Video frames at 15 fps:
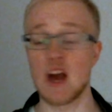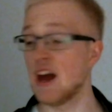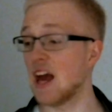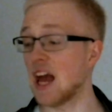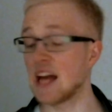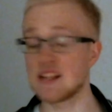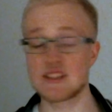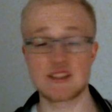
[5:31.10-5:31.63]

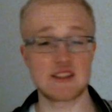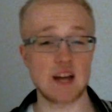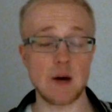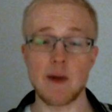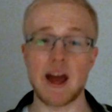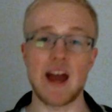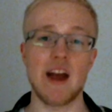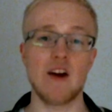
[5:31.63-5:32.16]
At some
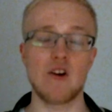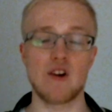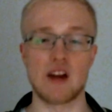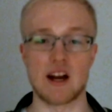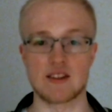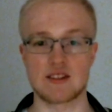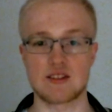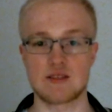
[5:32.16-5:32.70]

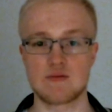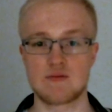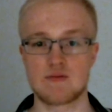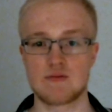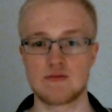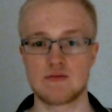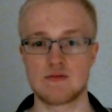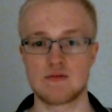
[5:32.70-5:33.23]
areas,
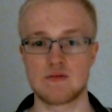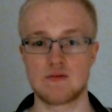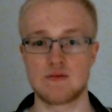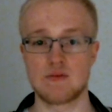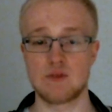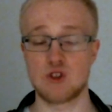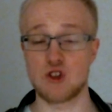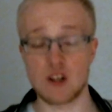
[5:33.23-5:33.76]

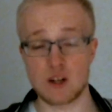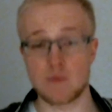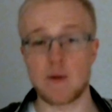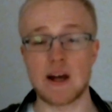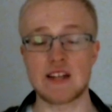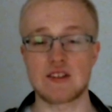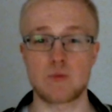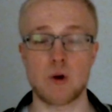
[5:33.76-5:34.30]
you're the
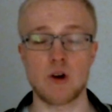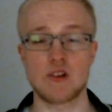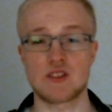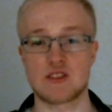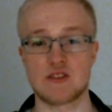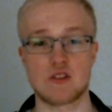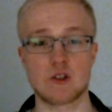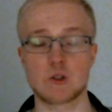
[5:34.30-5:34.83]
best
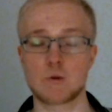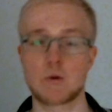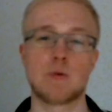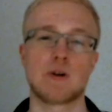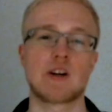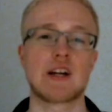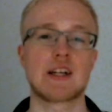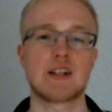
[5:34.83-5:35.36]
person those people
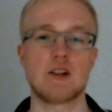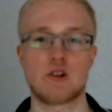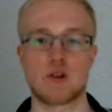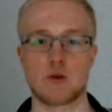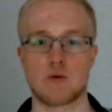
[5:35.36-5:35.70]
can go to.